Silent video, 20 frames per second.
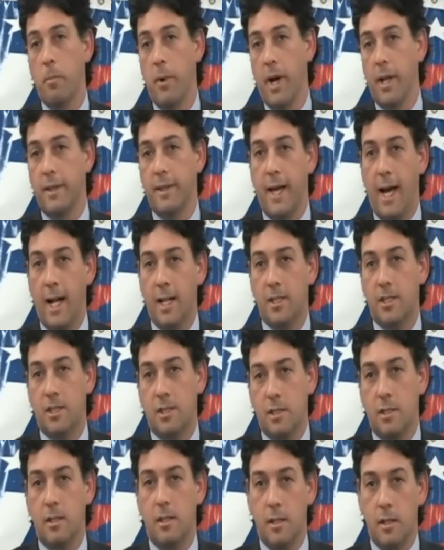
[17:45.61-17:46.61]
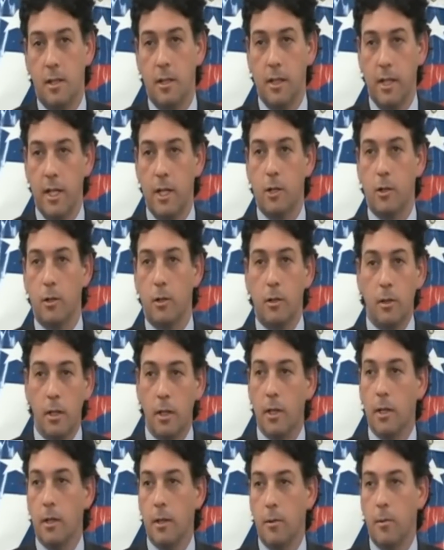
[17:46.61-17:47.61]
but that's the legal
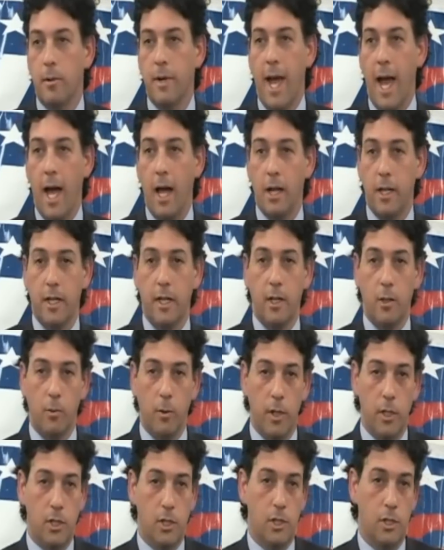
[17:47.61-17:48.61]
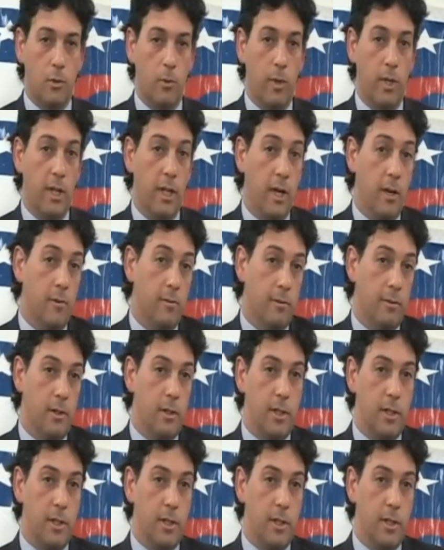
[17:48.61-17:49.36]
reality in which we live.